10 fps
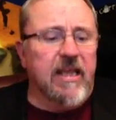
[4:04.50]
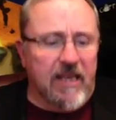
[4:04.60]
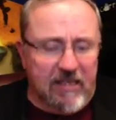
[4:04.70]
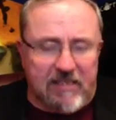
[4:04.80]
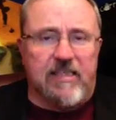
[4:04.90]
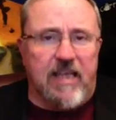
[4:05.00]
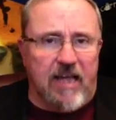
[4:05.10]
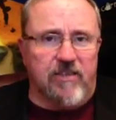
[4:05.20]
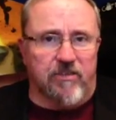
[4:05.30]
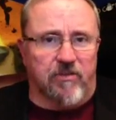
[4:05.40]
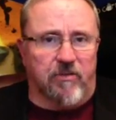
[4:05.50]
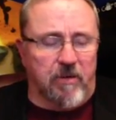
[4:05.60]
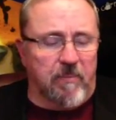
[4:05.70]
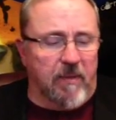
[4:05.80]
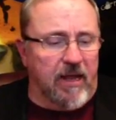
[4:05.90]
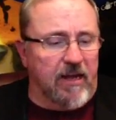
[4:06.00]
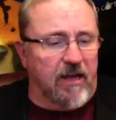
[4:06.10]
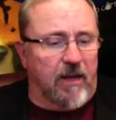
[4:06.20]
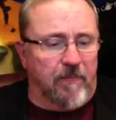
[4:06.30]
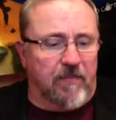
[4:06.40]
is scheduled to remain
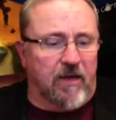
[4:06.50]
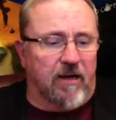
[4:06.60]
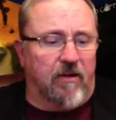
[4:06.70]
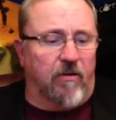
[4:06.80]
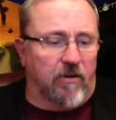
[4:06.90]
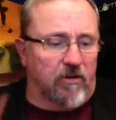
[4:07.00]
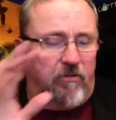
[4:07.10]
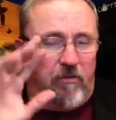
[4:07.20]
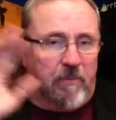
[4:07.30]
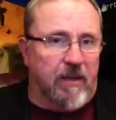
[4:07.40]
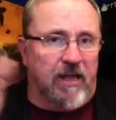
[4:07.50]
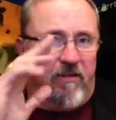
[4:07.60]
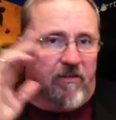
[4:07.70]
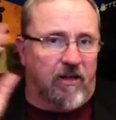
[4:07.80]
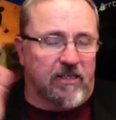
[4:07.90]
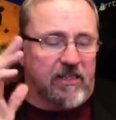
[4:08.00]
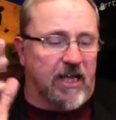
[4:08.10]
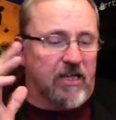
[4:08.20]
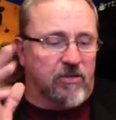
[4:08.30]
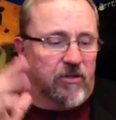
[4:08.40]
up there, or the remainder on
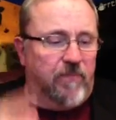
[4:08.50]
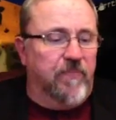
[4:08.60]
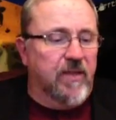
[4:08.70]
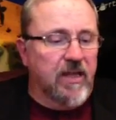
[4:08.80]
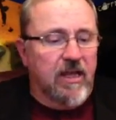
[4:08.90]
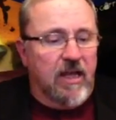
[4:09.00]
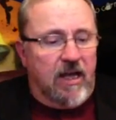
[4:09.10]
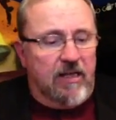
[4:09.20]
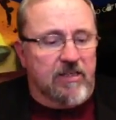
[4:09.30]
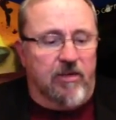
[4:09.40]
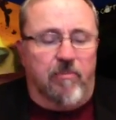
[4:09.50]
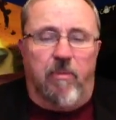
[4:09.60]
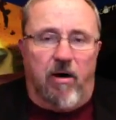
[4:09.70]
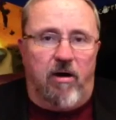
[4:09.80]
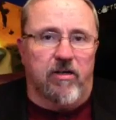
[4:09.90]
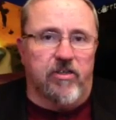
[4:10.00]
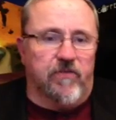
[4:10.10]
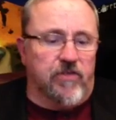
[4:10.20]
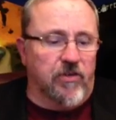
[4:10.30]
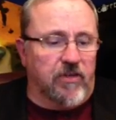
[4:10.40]
schedule, until March
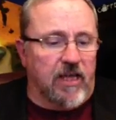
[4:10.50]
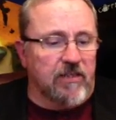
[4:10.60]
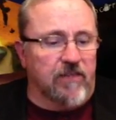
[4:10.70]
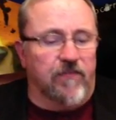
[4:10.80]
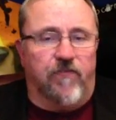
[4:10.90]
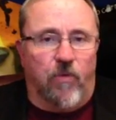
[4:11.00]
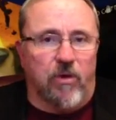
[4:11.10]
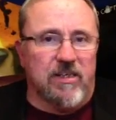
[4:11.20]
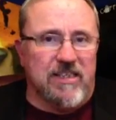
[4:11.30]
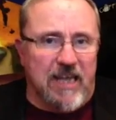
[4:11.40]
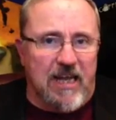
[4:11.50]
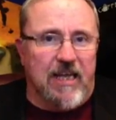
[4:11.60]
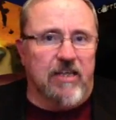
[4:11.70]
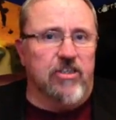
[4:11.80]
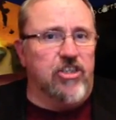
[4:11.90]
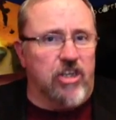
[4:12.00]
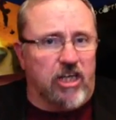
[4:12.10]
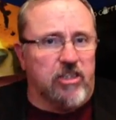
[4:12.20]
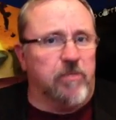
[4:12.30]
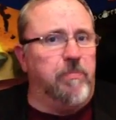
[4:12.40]
of 2014,
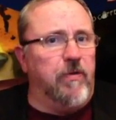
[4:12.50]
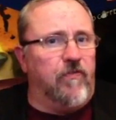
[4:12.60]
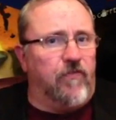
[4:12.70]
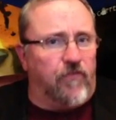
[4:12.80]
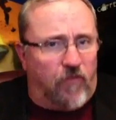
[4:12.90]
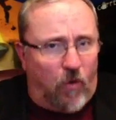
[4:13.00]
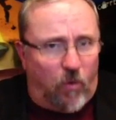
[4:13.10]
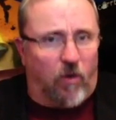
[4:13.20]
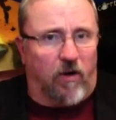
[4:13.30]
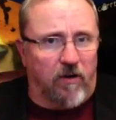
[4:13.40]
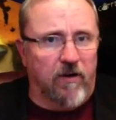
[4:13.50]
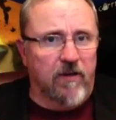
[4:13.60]
just before